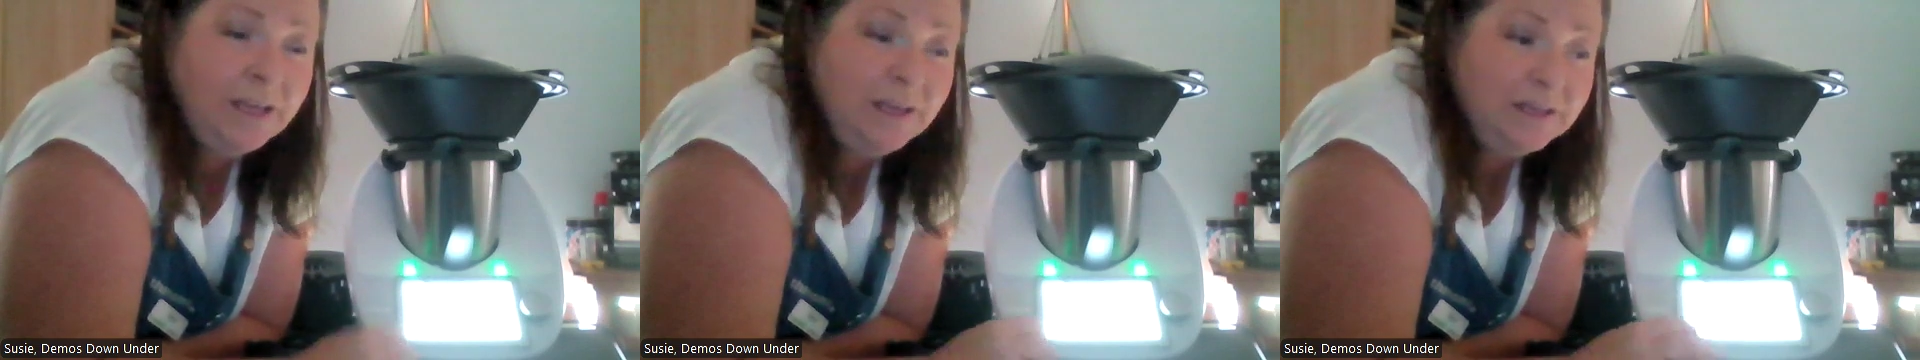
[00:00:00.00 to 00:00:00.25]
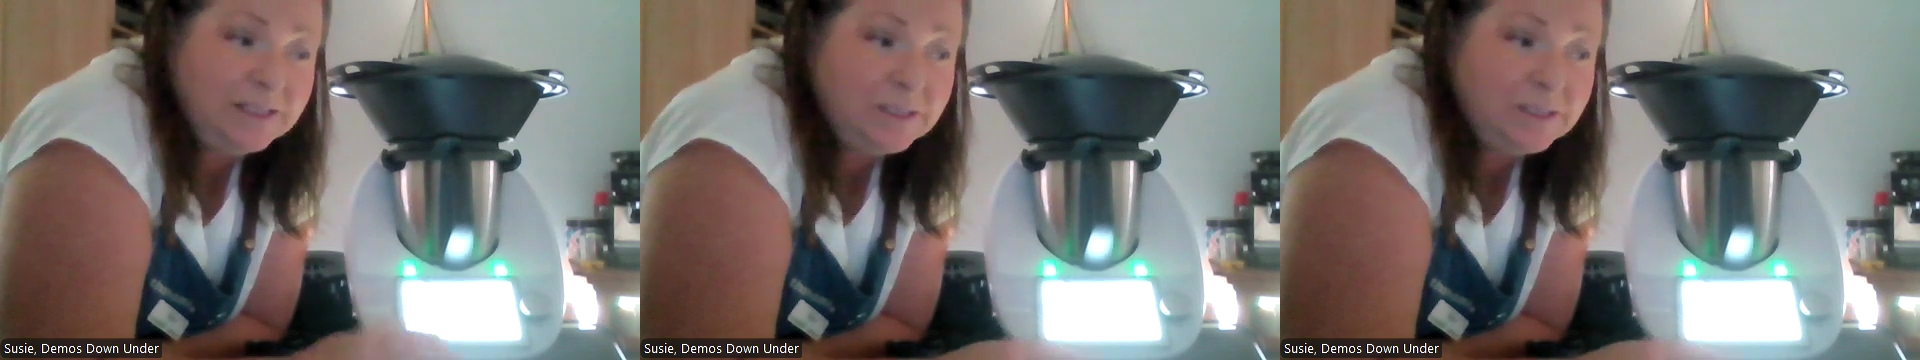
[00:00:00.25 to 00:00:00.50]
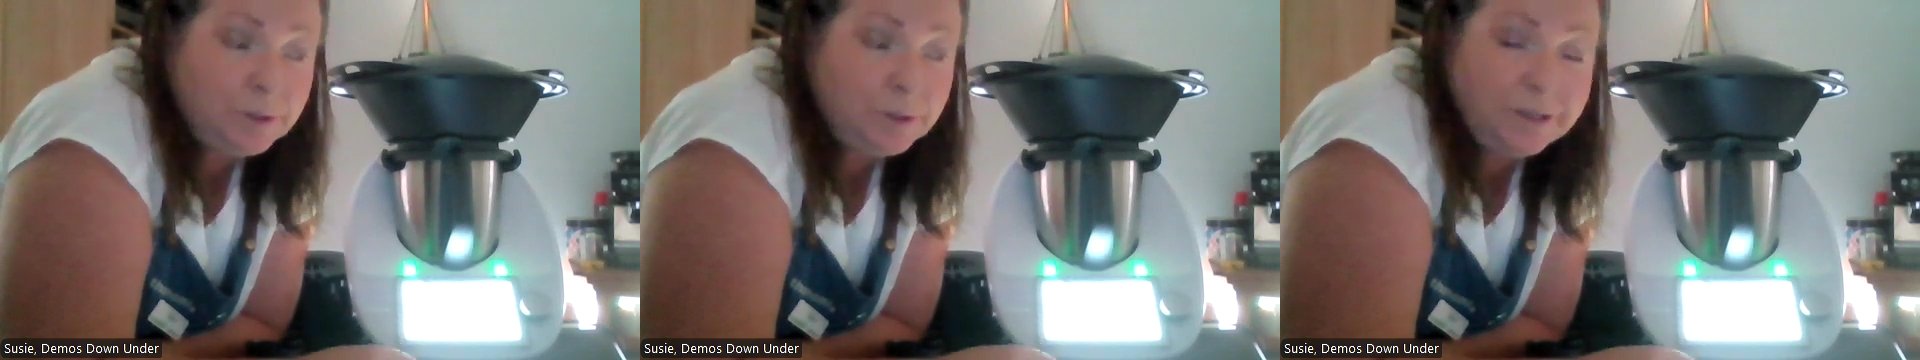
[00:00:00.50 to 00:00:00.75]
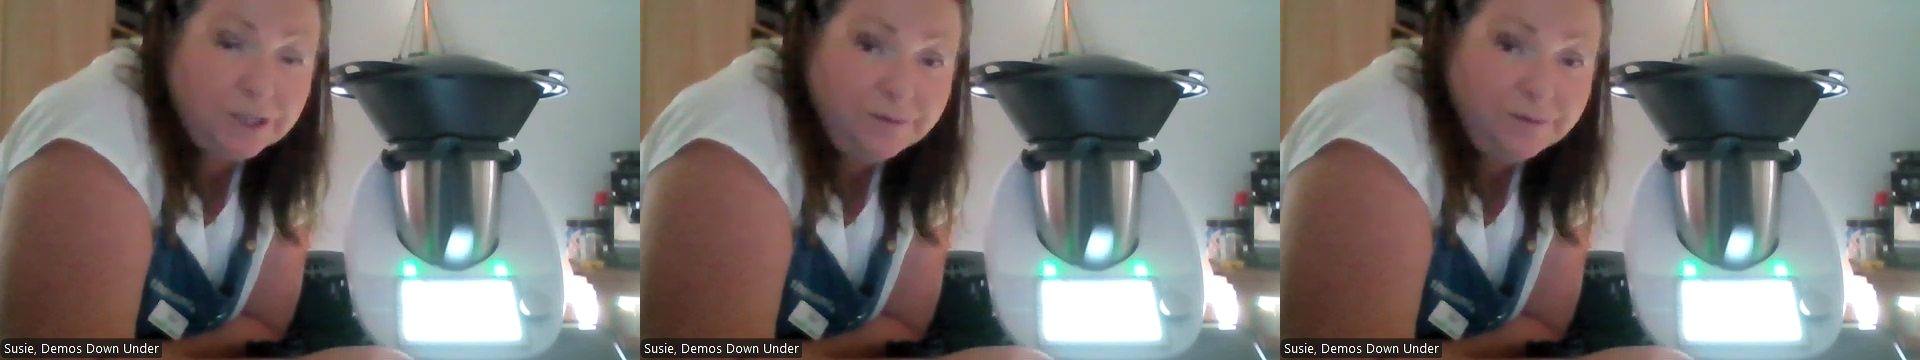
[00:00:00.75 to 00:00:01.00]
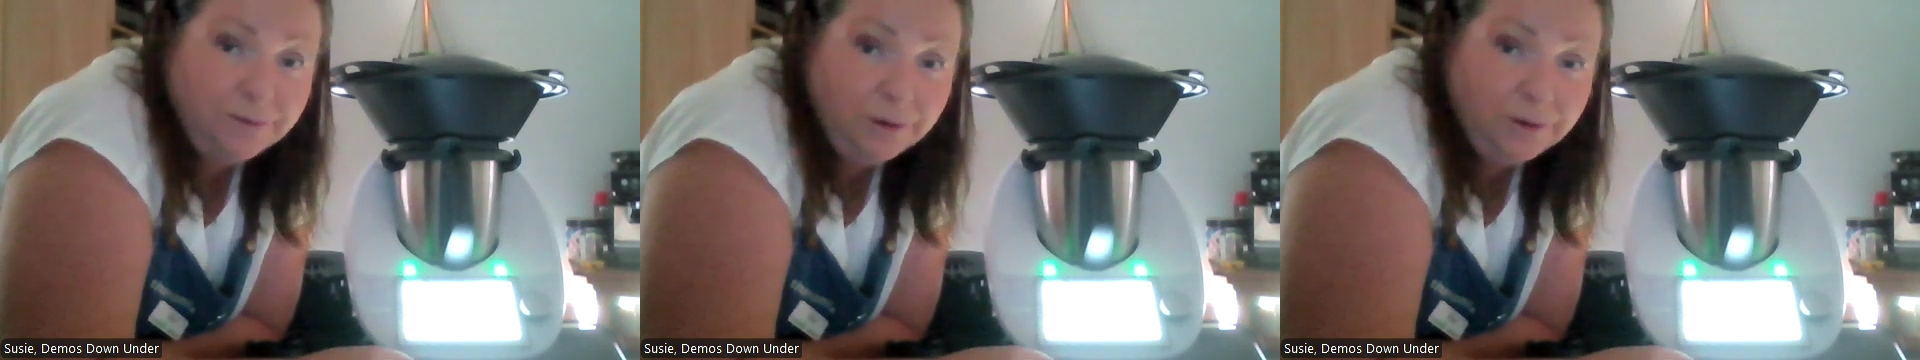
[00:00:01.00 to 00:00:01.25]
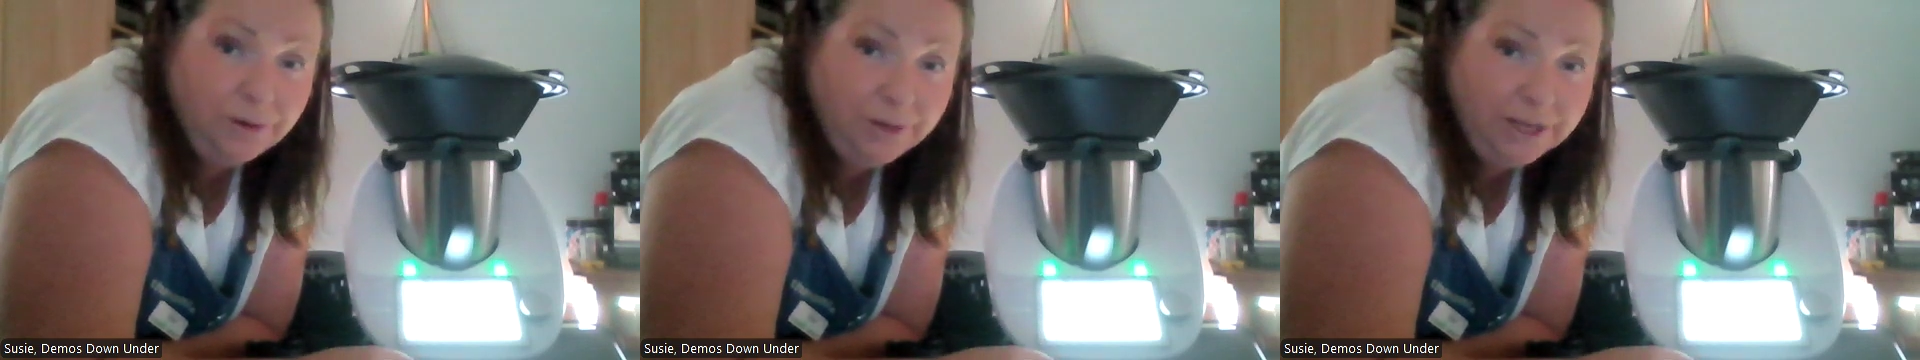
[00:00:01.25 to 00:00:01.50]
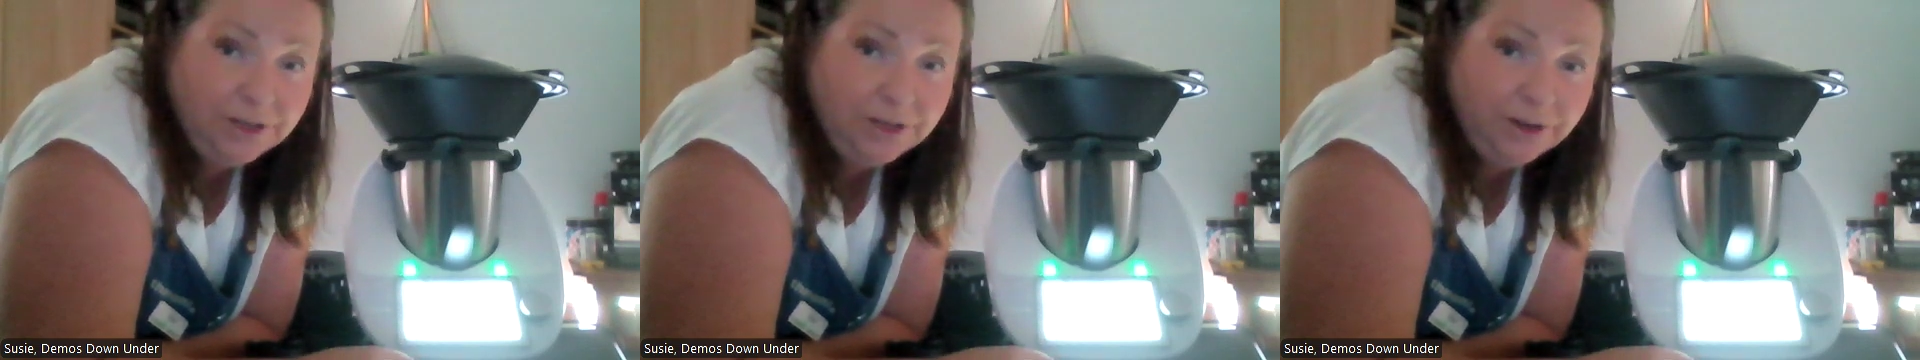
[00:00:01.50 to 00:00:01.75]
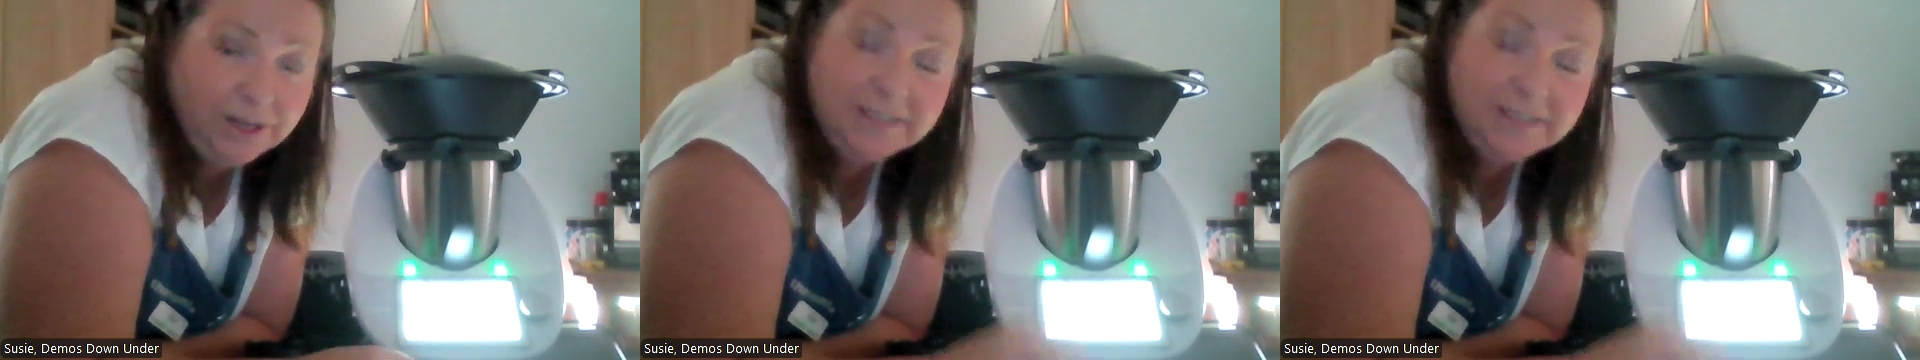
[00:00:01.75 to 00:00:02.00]
The subscription for Cookie
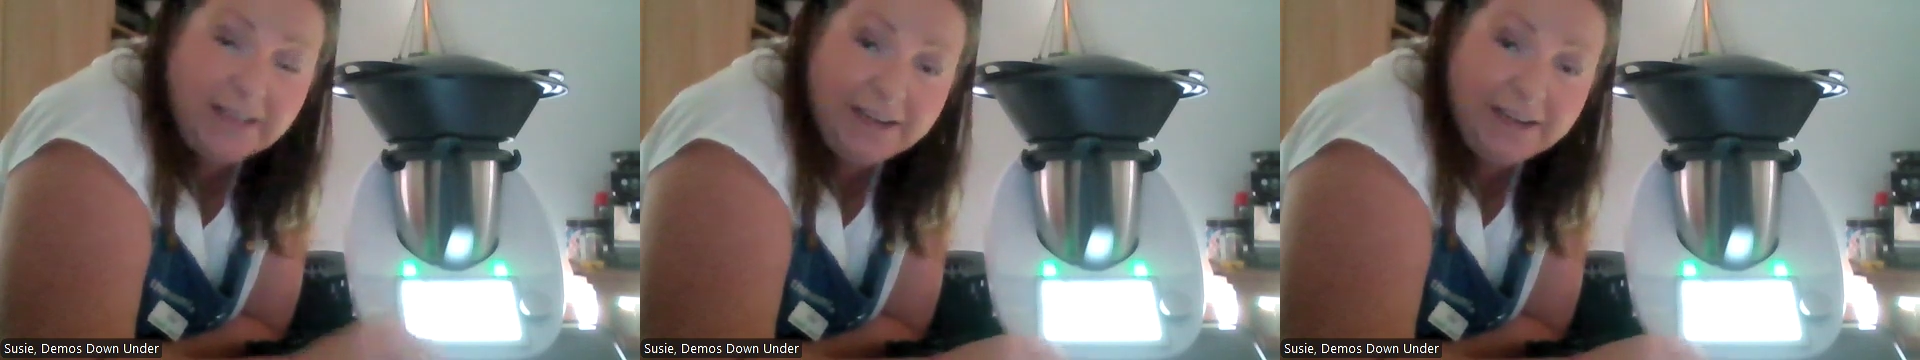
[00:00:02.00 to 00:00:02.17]
Do is